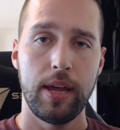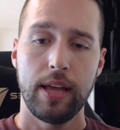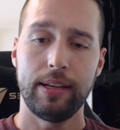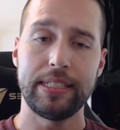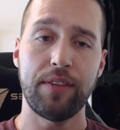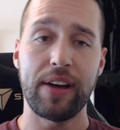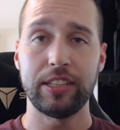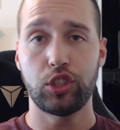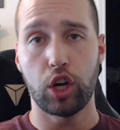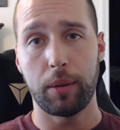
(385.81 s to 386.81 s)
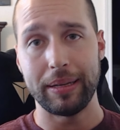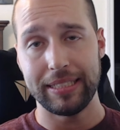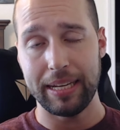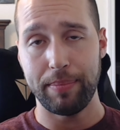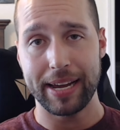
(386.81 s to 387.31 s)
Let's say if I install on my
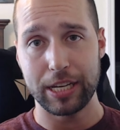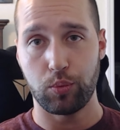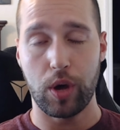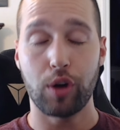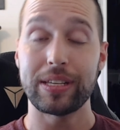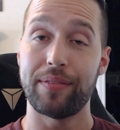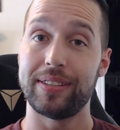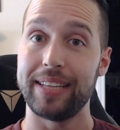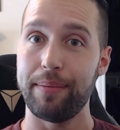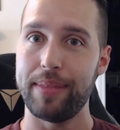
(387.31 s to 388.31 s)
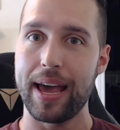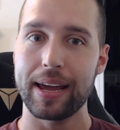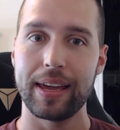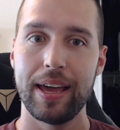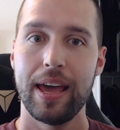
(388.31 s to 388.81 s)
Steam Deck as well, because I have a Steam Deck,